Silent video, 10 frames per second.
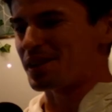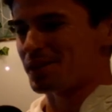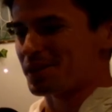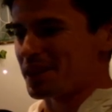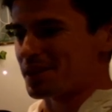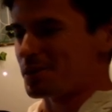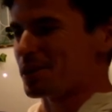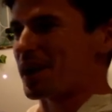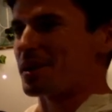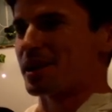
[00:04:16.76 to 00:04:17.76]
I thought, like,
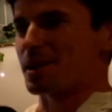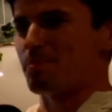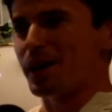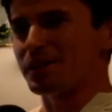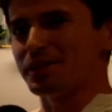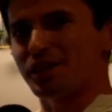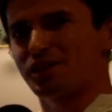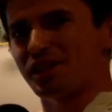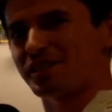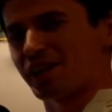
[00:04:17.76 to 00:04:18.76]
okay, like Python
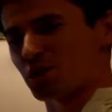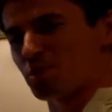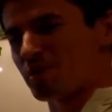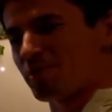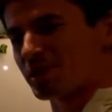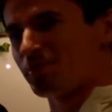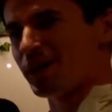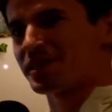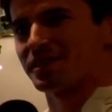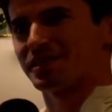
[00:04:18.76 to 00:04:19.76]
is just like Ruby, but
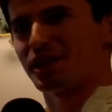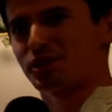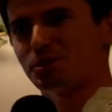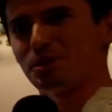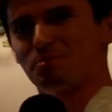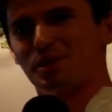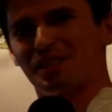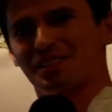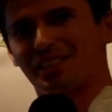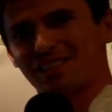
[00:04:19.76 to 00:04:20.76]
Python. It shouldn't be
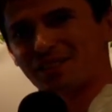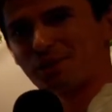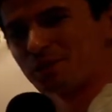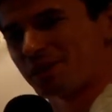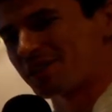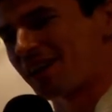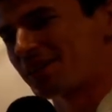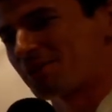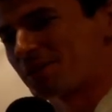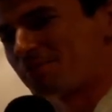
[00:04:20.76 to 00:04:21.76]
that hard to
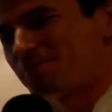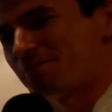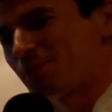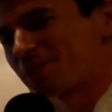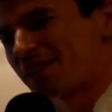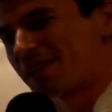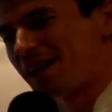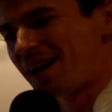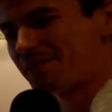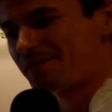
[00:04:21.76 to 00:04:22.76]
rewrite what they
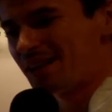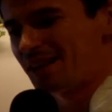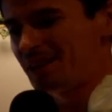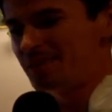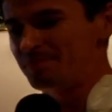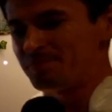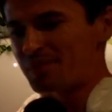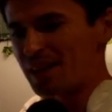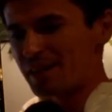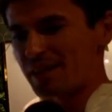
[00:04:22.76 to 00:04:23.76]
have.
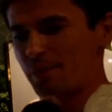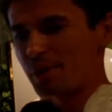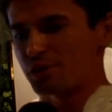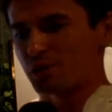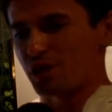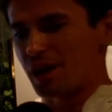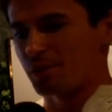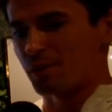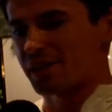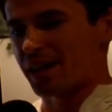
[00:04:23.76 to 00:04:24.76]
And then I went to
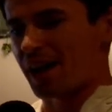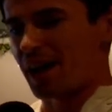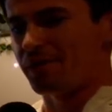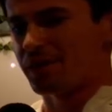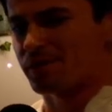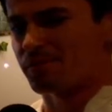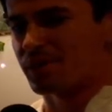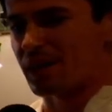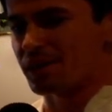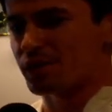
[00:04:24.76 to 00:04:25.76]
check what they have,
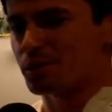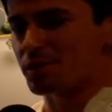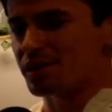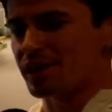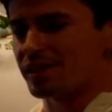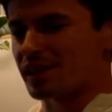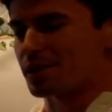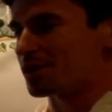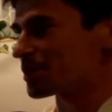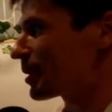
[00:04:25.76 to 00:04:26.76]
and there's two things
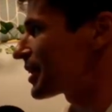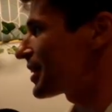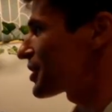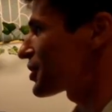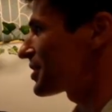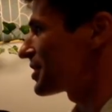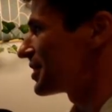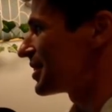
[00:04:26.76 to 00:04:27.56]
that caught my attention.